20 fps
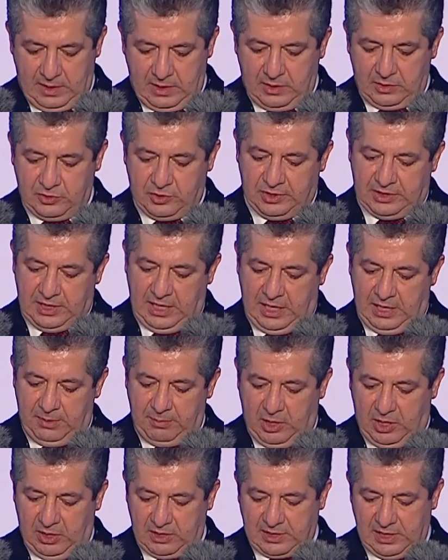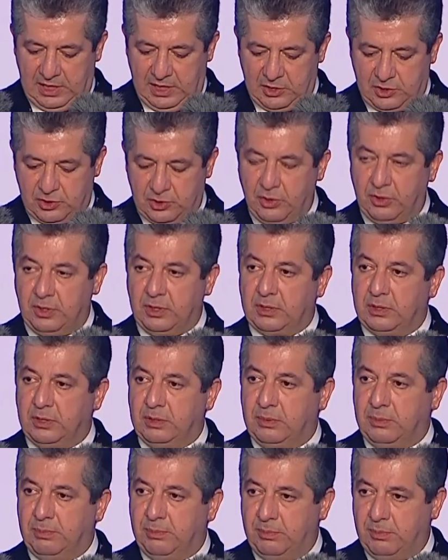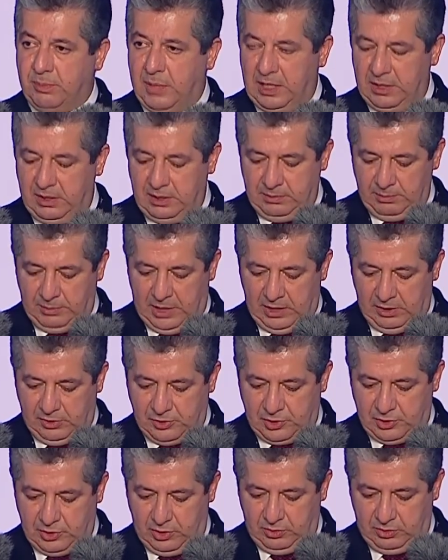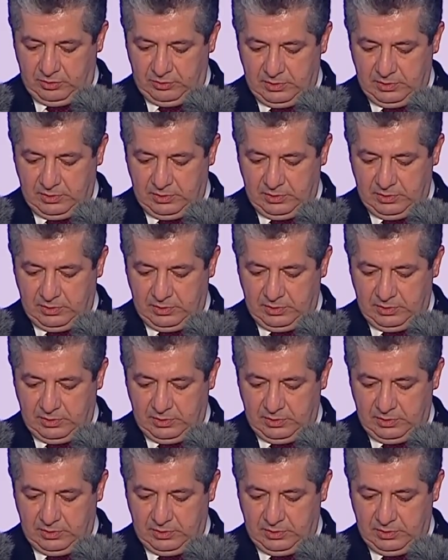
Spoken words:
Today marks a historic milestone.